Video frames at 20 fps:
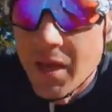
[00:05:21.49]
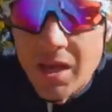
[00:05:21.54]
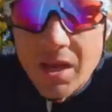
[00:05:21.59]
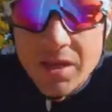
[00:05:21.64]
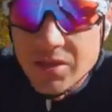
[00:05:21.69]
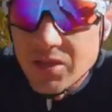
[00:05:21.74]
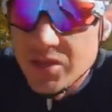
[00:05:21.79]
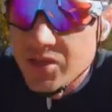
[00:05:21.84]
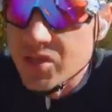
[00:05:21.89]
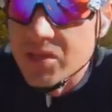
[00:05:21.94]

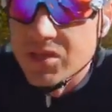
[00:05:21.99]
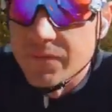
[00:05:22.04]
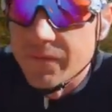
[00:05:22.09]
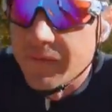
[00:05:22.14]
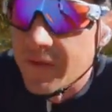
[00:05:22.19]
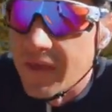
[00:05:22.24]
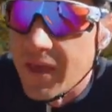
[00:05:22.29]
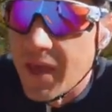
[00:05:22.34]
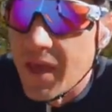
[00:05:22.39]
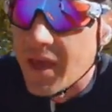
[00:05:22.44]
and you just
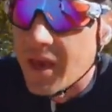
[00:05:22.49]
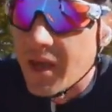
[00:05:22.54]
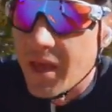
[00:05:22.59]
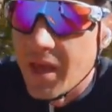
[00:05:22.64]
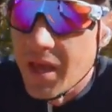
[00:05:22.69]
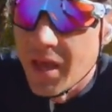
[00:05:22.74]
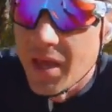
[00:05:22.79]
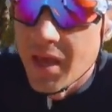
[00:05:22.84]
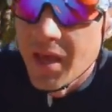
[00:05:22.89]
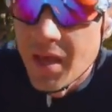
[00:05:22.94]
forget
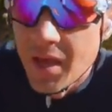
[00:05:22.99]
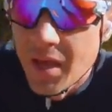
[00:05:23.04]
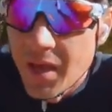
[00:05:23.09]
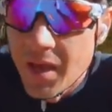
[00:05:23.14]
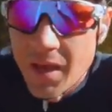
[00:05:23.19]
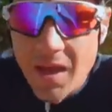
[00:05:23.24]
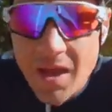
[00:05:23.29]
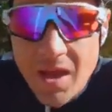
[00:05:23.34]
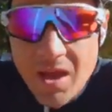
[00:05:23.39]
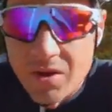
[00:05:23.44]

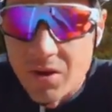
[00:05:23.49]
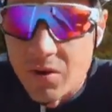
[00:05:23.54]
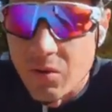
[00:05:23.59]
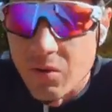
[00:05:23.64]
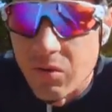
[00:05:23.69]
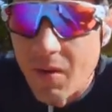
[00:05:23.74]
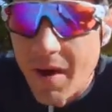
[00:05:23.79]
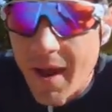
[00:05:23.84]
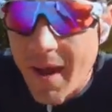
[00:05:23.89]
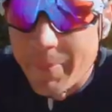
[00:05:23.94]
how
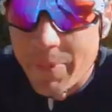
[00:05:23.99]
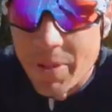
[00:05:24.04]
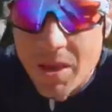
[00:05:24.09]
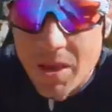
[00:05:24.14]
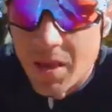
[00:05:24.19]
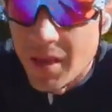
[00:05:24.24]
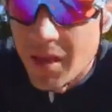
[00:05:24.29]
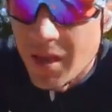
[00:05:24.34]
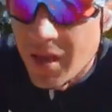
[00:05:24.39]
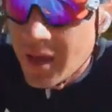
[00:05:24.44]
crap
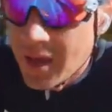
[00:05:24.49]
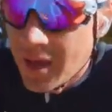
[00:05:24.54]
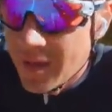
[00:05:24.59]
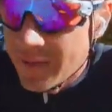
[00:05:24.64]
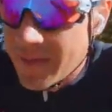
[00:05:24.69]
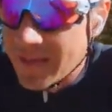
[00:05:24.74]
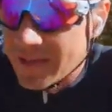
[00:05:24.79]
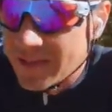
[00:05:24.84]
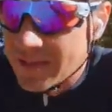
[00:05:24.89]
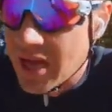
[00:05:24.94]

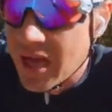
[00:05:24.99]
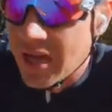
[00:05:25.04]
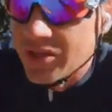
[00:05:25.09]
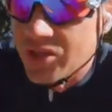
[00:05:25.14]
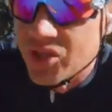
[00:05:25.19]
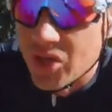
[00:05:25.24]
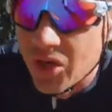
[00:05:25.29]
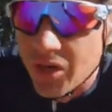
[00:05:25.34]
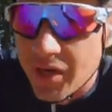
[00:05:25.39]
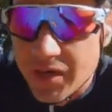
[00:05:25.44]
that
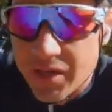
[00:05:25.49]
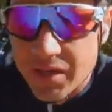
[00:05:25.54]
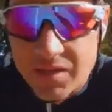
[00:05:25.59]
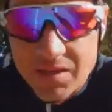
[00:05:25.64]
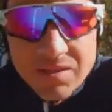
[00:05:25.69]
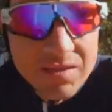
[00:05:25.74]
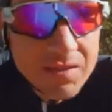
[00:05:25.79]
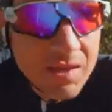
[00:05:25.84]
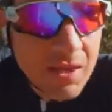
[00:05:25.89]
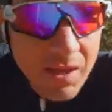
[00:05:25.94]

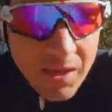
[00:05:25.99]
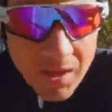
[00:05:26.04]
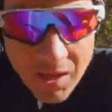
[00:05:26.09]
touchscreen is